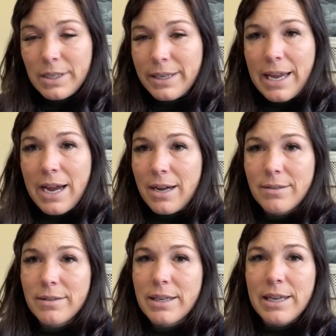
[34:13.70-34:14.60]
yeah
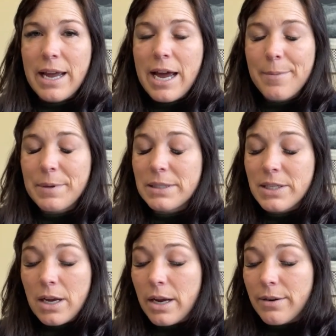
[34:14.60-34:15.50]
it happens
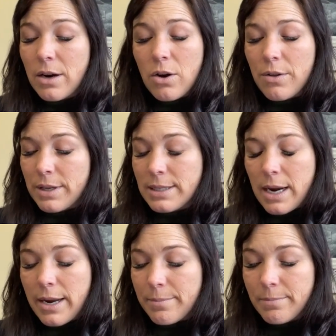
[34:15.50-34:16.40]
uh, all the
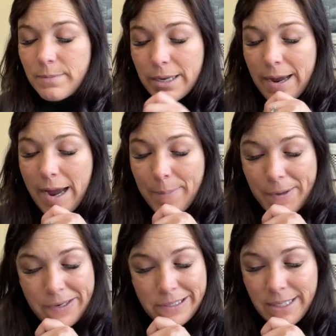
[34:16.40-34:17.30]
time it
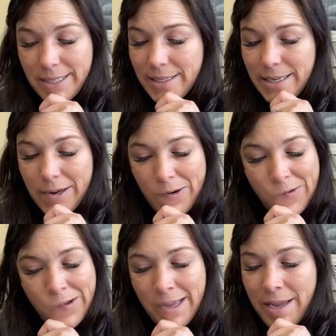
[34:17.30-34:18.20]
happens so
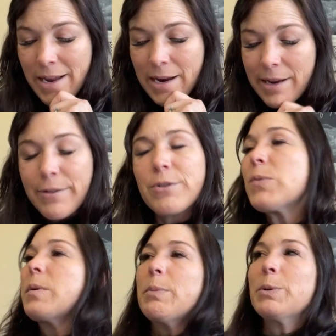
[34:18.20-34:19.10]
and those
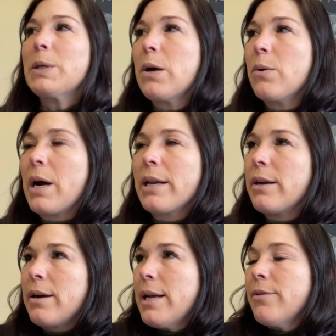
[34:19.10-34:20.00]
people don't i
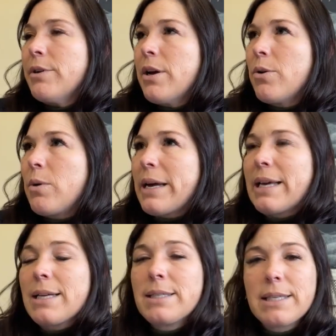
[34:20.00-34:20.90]
don't i don't know i
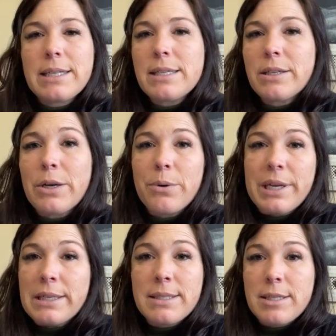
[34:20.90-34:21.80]
guess it doesn't go
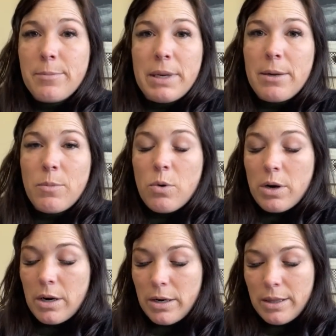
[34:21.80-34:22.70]
against them
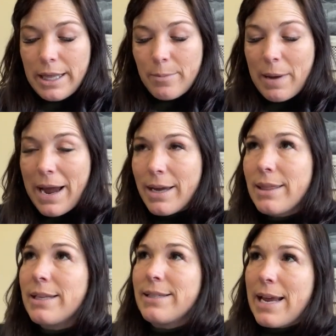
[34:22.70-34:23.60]
anymore like back in
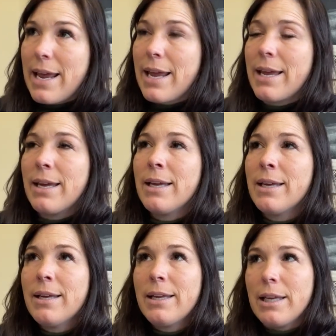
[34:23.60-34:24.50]
the day
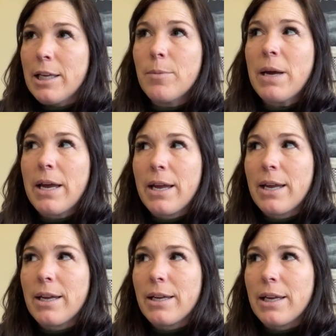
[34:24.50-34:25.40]

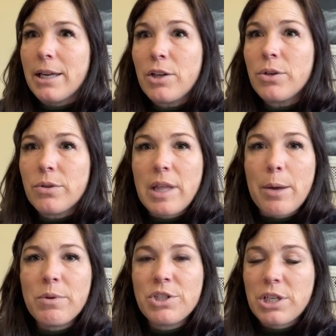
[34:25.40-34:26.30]
eBay, it, they
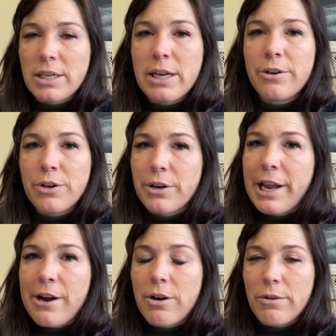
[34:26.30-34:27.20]
would shut down your
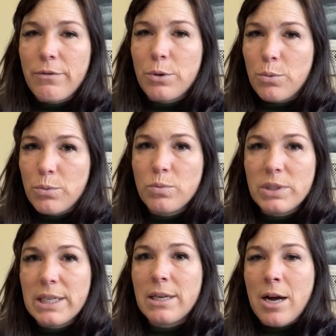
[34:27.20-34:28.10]
account if you
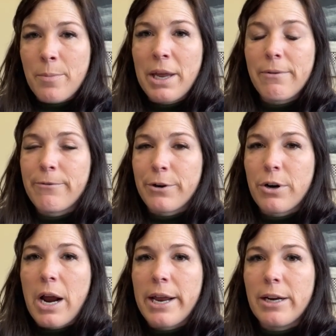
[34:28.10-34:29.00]
did not pay for
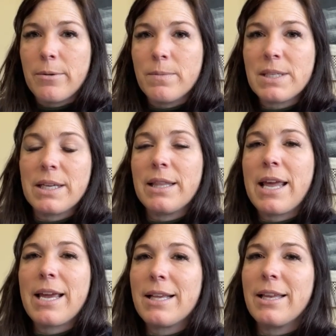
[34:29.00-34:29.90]
your items. And
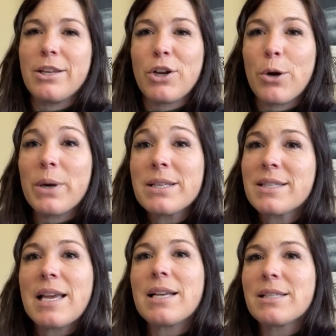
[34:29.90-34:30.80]
they, you know, it
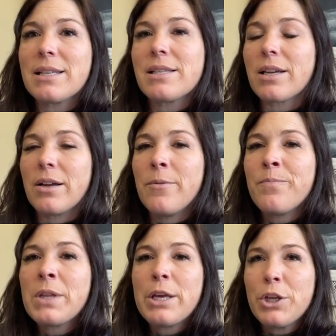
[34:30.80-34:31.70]
says it's a,
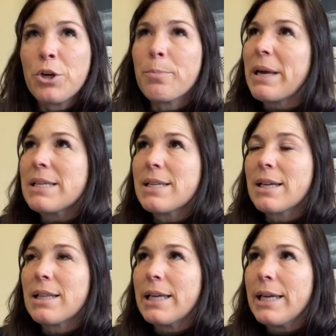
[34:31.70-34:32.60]
you're
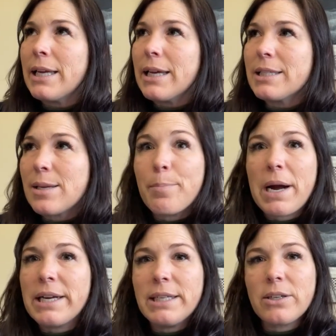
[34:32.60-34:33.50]
basically, it's a
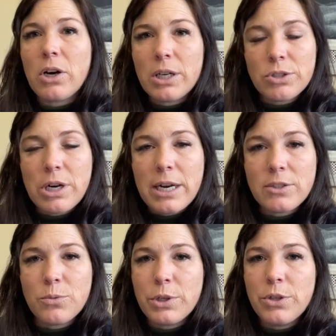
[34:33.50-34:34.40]
binding
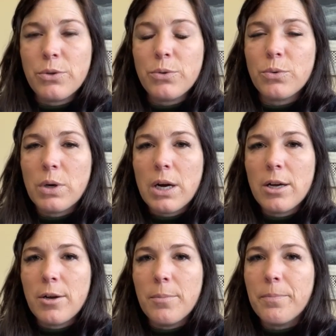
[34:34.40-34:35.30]
contract when you,
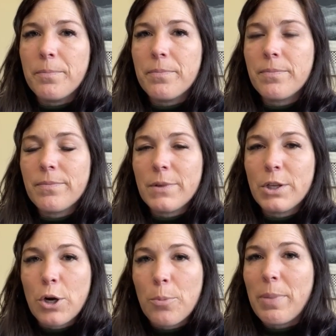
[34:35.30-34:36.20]
um, you
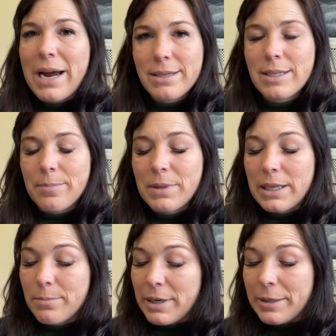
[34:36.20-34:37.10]
know, buy
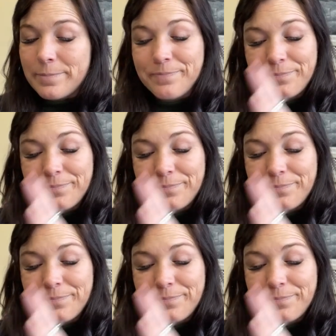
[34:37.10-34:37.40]
something, but